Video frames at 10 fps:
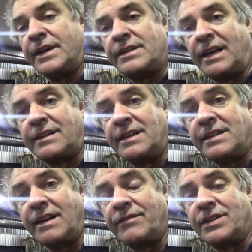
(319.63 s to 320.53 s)
these
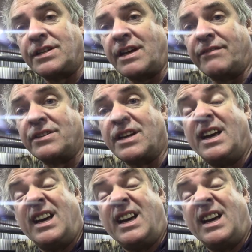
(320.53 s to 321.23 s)
LT77s,